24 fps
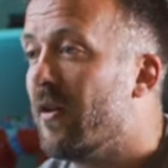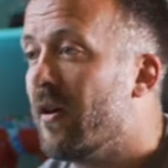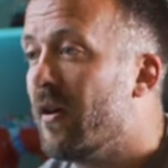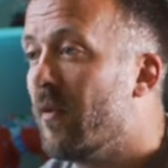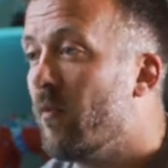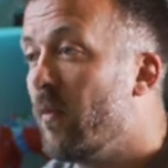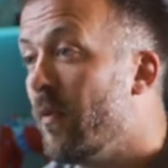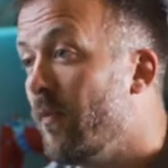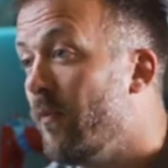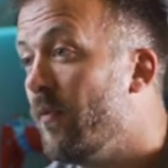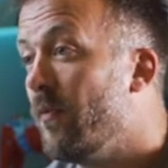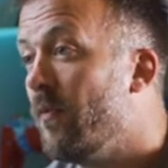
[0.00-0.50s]
And
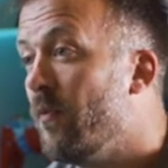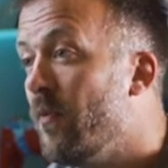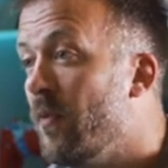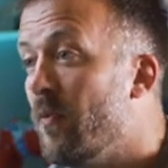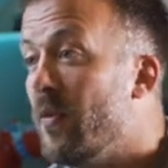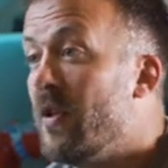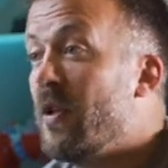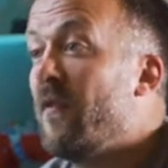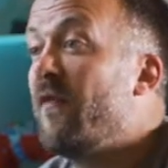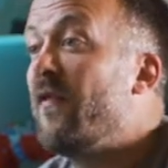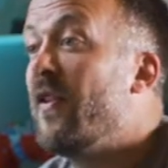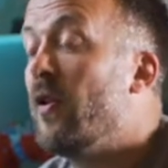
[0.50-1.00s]
when
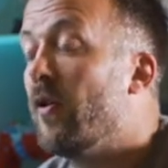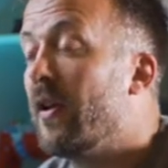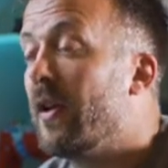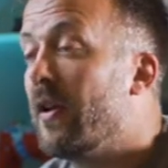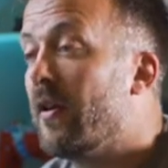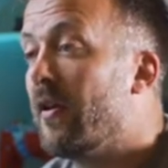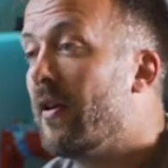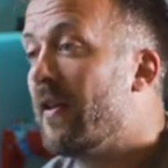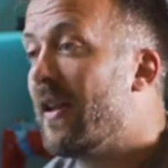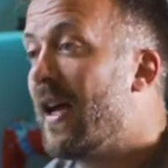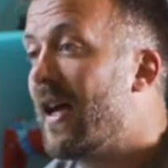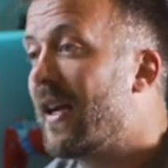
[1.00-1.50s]
you feel like
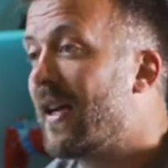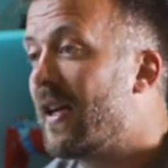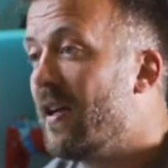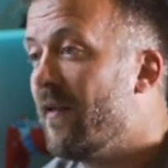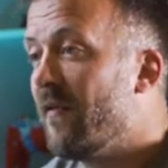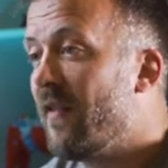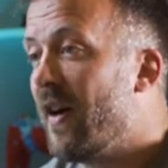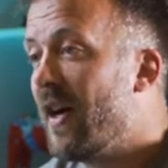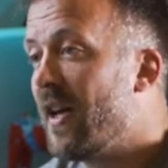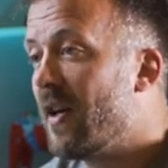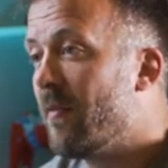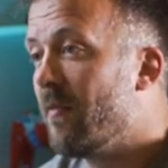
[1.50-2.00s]
you're in that kind of
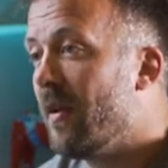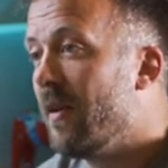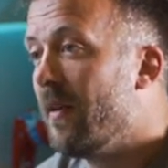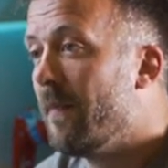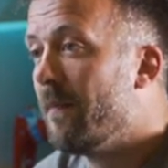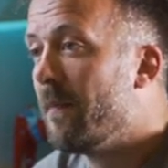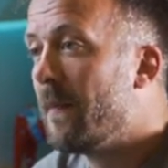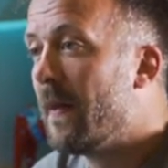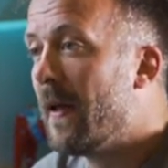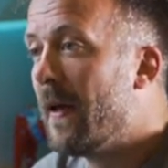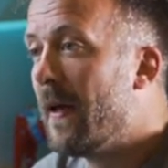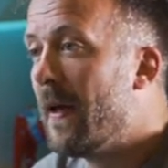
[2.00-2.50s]
environment,
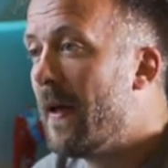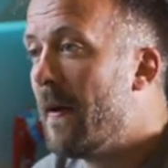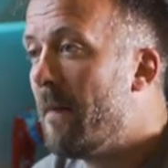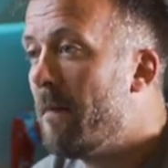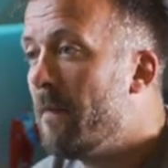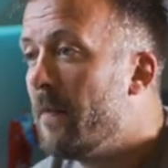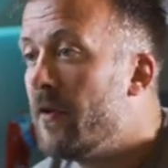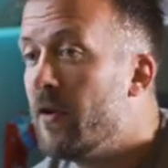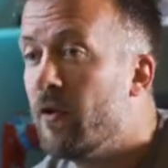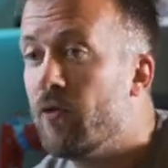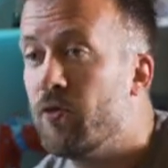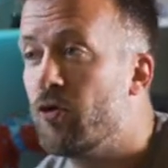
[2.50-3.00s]

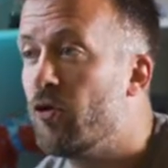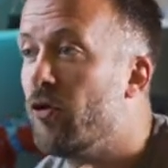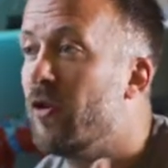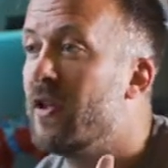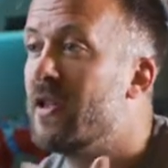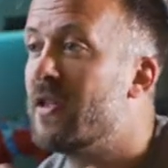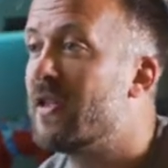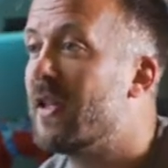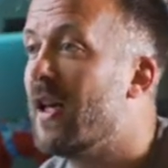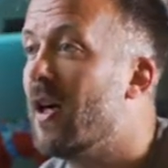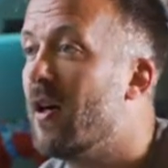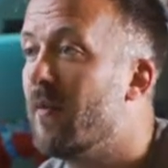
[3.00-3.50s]
you're truly
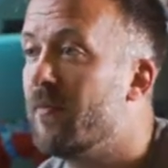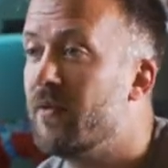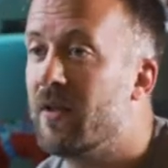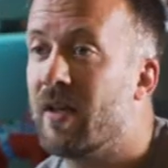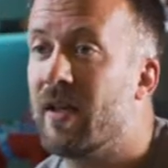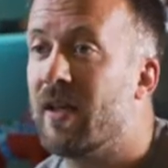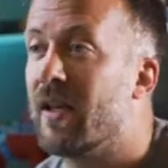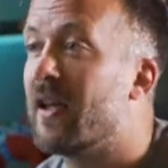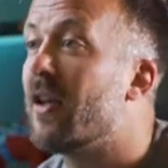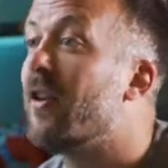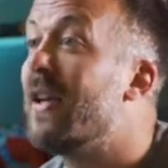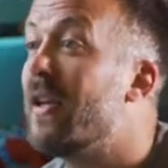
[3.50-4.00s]
set up to kind
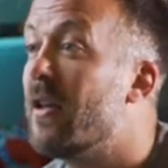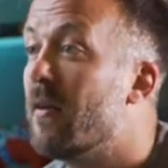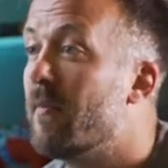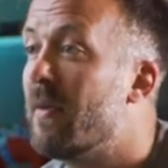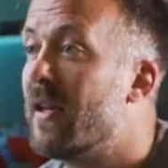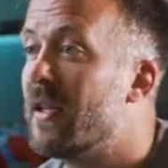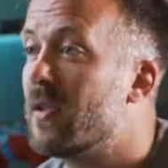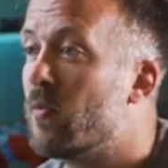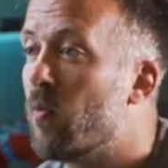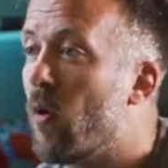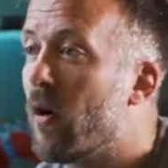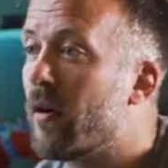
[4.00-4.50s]
of create your
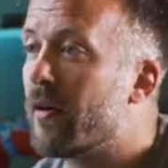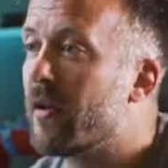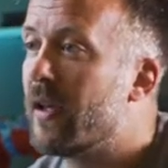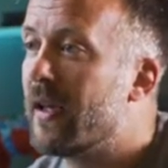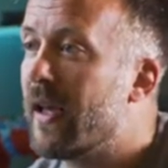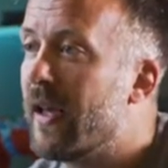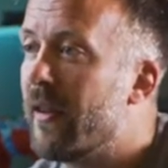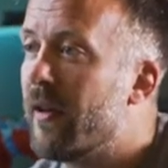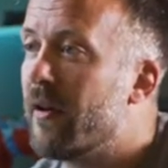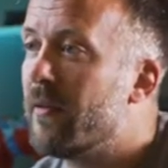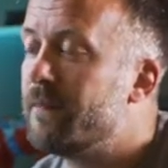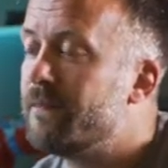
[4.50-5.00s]
best work
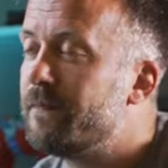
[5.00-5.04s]
together.